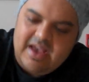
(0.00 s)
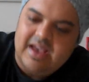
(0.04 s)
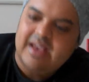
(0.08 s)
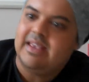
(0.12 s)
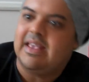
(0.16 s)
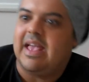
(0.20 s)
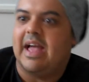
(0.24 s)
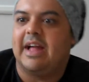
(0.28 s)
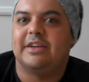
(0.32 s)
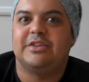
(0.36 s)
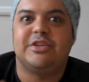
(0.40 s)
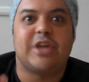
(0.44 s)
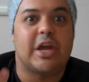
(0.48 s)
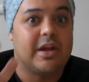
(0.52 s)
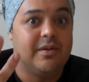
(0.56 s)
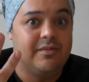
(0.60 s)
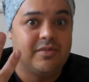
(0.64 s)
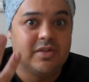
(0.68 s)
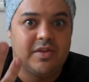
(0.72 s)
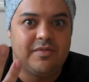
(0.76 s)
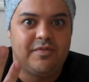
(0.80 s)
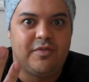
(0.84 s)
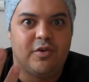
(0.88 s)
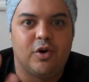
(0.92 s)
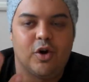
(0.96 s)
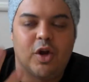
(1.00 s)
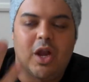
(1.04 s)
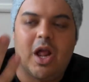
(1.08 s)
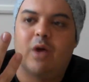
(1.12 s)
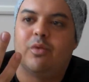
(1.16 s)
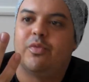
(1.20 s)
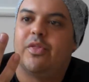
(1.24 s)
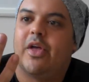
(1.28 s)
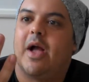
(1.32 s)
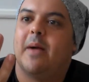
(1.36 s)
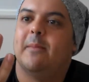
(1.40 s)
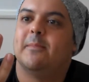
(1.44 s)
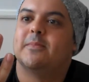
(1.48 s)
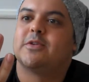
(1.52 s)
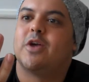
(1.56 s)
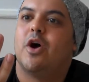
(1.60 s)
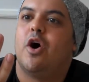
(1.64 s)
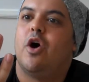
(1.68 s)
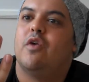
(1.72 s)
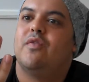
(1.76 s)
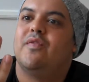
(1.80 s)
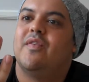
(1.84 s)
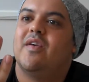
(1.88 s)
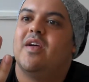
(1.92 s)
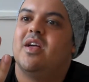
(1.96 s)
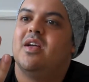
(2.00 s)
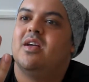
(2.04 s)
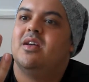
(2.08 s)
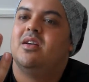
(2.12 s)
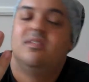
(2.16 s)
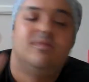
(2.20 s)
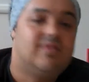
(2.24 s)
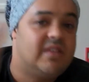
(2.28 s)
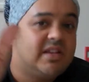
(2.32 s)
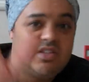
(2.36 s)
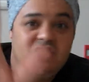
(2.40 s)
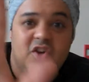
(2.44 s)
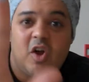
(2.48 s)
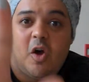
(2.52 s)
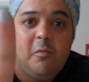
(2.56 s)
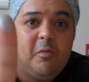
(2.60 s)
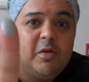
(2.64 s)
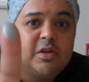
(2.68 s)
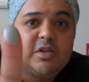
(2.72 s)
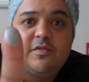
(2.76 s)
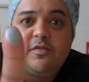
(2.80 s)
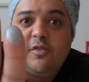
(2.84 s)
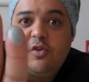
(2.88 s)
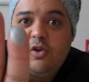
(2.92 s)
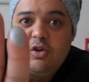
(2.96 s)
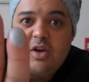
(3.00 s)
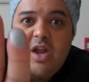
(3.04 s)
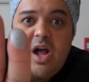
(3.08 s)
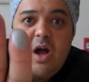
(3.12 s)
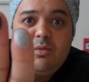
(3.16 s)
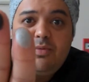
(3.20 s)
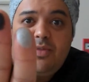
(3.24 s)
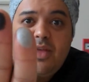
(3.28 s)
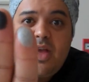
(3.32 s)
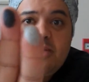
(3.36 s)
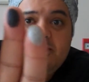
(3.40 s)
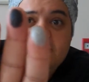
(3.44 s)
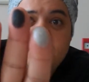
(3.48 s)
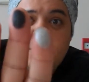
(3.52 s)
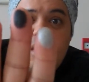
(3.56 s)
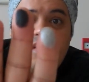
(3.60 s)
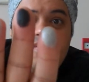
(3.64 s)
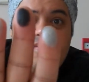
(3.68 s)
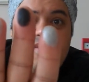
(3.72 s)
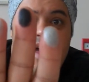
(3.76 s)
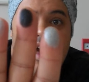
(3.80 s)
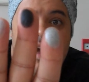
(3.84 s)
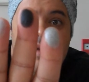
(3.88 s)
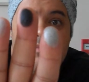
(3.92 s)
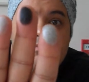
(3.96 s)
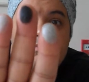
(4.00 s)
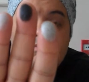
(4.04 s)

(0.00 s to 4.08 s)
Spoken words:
Yeah, checking for the fallout that comes off. There's not much fallout that comes off them,